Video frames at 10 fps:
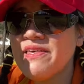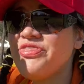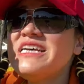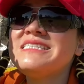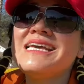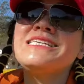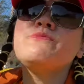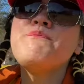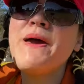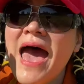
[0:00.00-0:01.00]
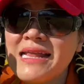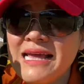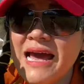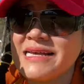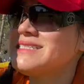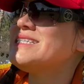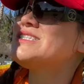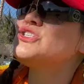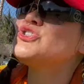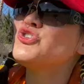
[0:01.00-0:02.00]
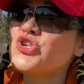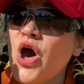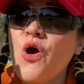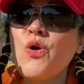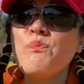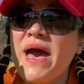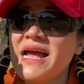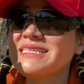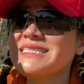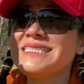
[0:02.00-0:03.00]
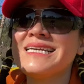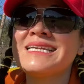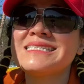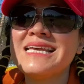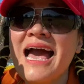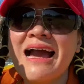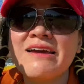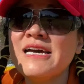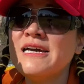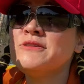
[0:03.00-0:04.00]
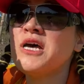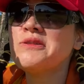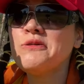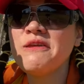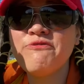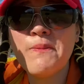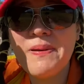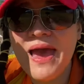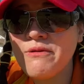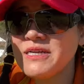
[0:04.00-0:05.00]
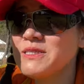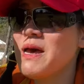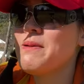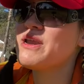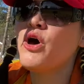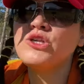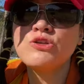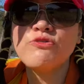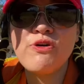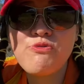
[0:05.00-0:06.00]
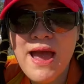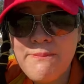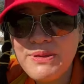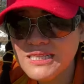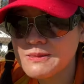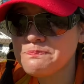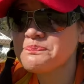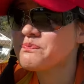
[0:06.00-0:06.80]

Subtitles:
This is bad, guys. This is so bad. This is an attack, not only for parrots, but also for rabbits,